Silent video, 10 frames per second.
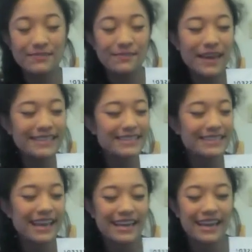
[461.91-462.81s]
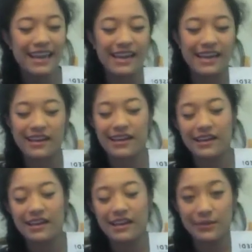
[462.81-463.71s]
best as I can,
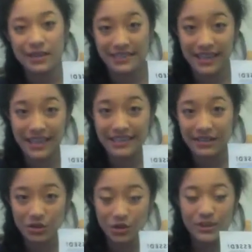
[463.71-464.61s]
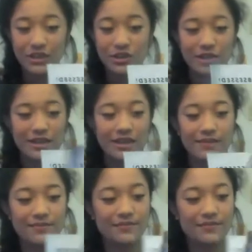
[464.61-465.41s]
because it is a little bit tricky.